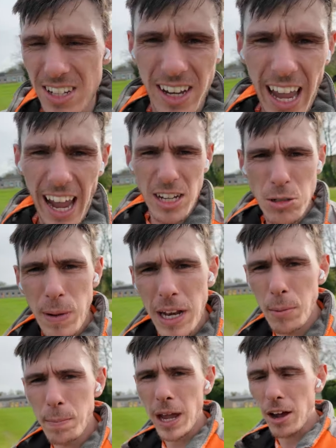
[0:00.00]
So yeah, it's
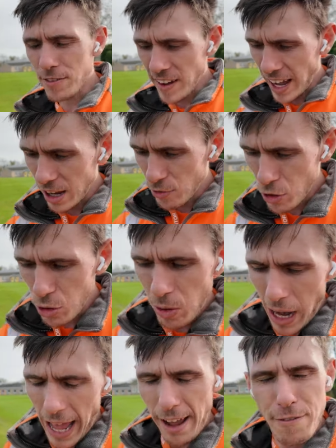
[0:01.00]
been a bit of a
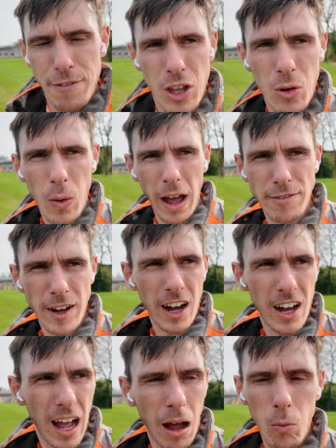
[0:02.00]
roulette for the
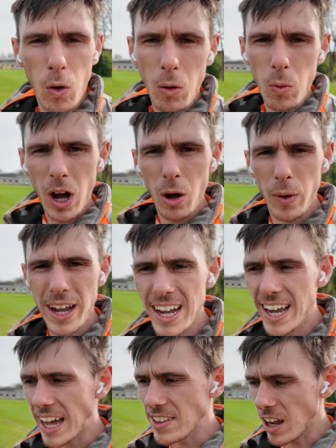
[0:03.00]
weather and what work we
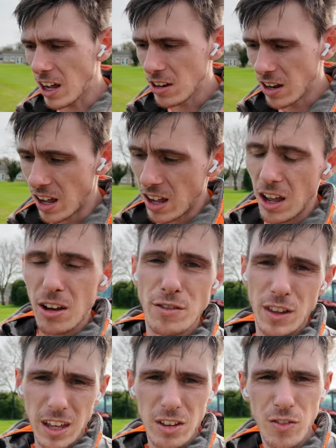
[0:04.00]
can get done
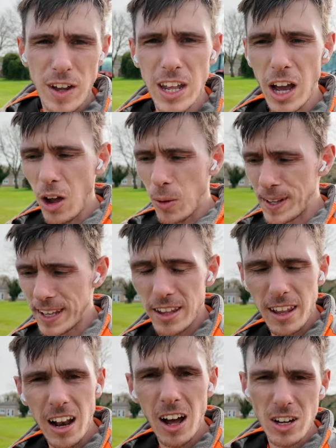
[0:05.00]
for this video and
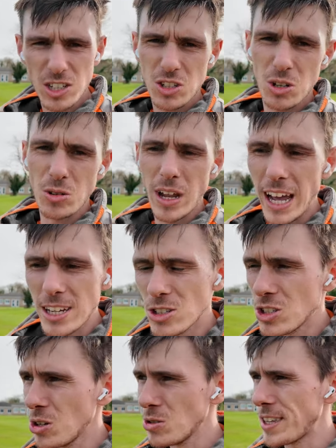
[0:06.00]
the last two days,
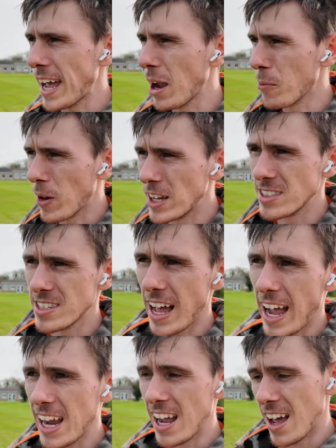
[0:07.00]
Tuesday and
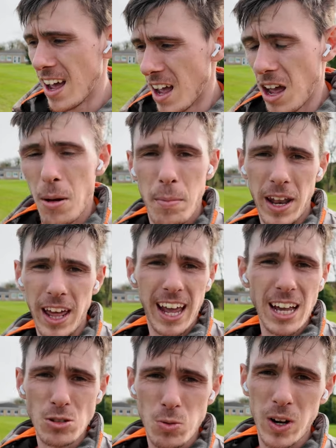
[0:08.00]
Wednesday. But it
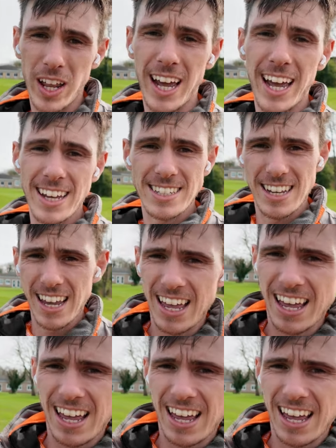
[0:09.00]
is what it is.